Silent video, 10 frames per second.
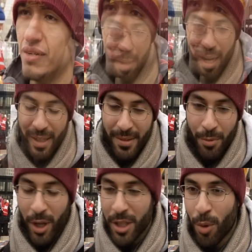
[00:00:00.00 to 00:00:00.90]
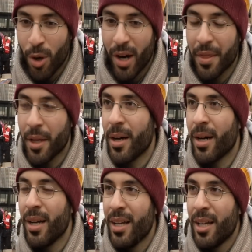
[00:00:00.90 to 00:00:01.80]
I worked more on
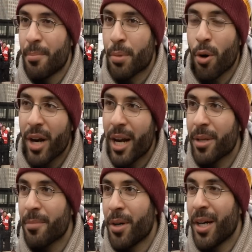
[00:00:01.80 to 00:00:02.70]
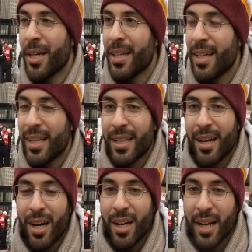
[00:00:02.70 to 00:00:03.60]
the programming part,
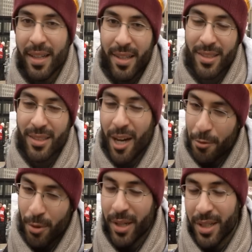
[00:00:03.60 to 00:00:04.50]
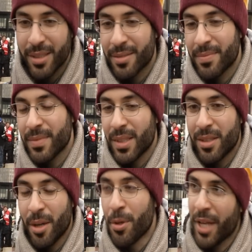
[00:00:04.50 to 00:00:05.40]
uh, getting the software to
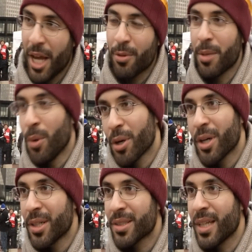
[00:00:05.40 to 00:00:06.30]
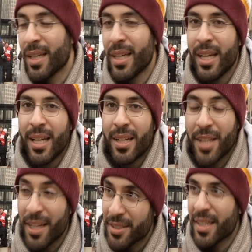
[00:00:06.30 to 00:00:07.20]
communicate with the motors and
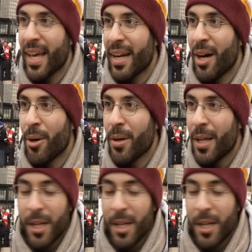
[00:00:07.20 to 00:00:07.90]
testing that out.